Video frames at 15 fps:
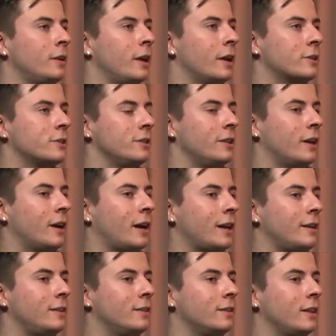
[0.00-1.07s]
actually the Hide
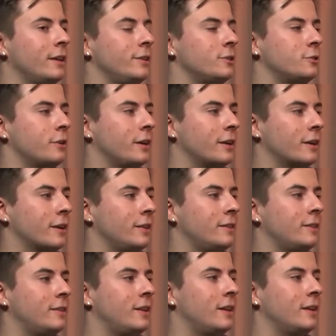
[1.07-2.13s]
in the Light track, I
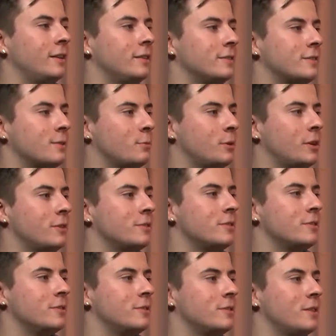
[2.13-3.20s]
did that in someone
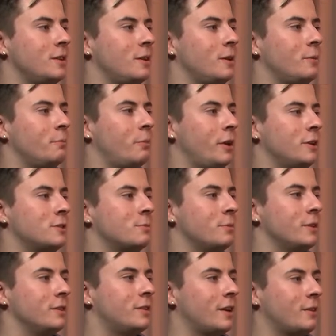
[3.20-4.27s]
else's
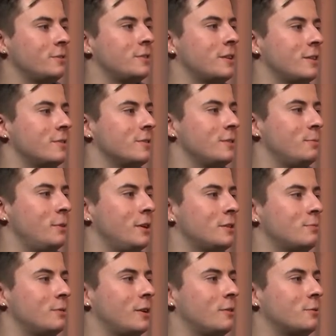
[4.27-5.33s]
basement, downstairs in the
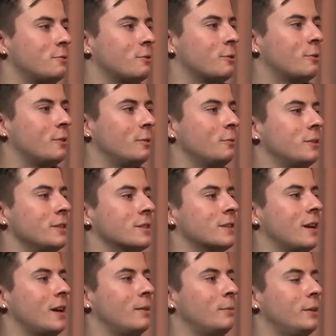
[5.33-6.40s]
basement. I was recording with this
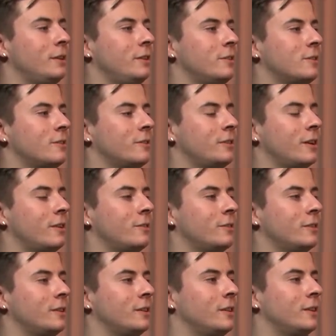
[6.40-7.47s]
guy, but he turned out,
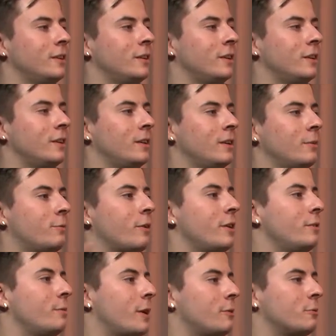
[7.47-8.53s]
a friend
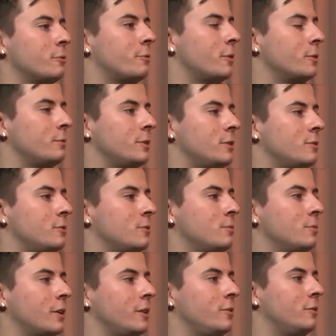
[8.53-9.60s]
of mine referred me to
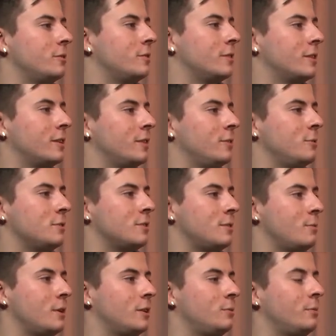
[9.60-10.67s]
him. I knew a kid who was in a
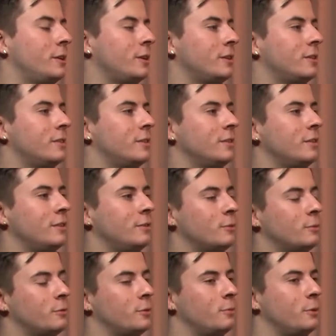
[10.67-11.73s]
metal band, and he
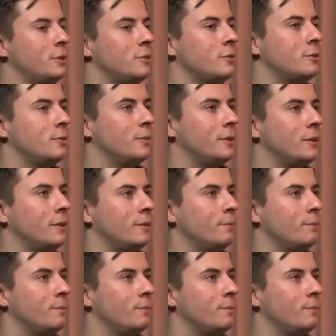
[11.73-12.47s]
referred me to him, and